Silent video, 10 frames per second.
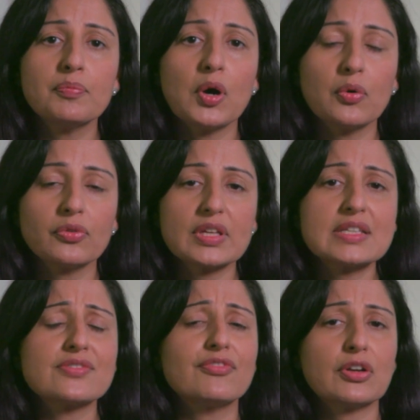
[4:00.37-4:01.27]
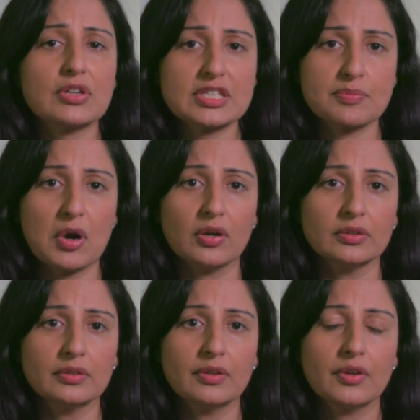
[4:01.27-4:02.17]
both is very
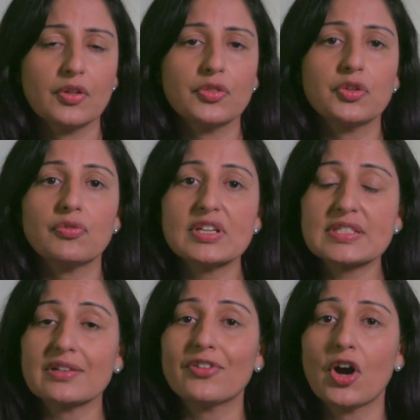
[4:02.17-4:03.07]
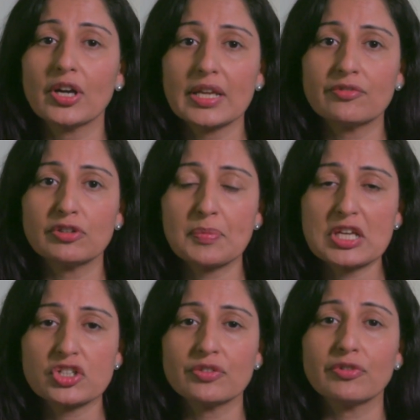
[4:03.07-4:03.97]
small. The risk of heart
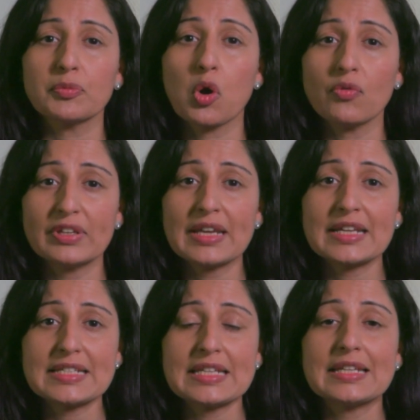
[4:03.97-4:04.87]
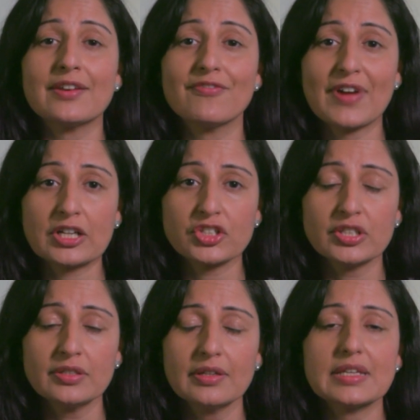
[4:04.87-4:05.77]
inflammation from COVID-19
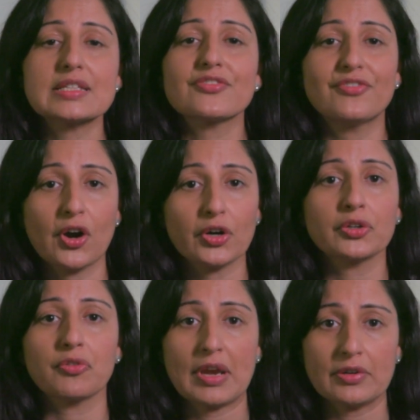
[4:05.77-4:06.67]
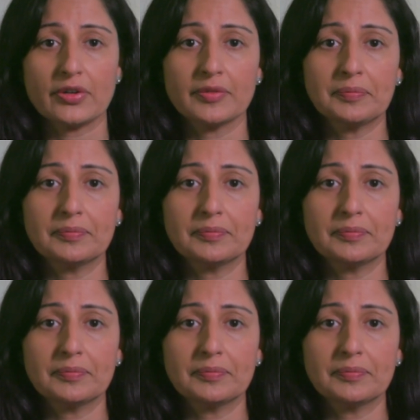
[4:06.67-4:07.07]
infection is far greater.